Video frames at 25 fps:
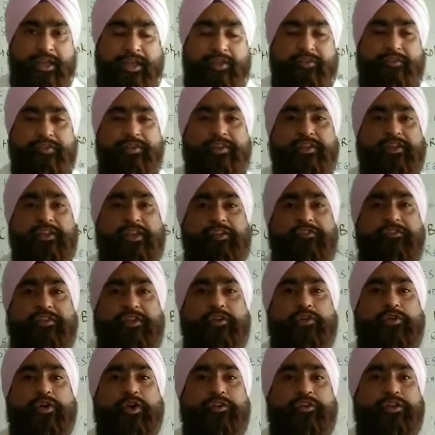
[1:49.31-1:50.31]
If we
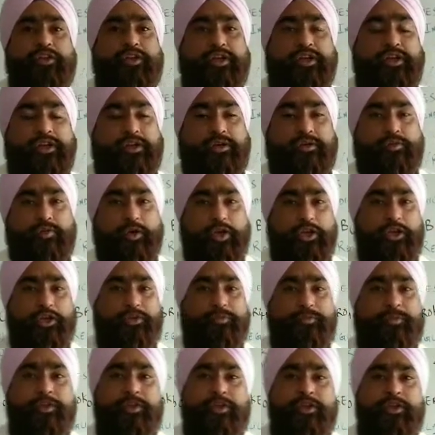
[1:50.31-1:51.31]
look at the
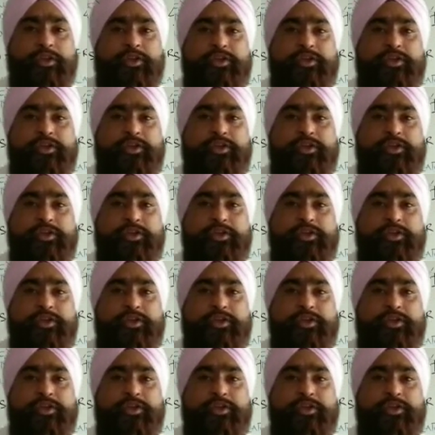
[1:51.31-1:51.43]
volume,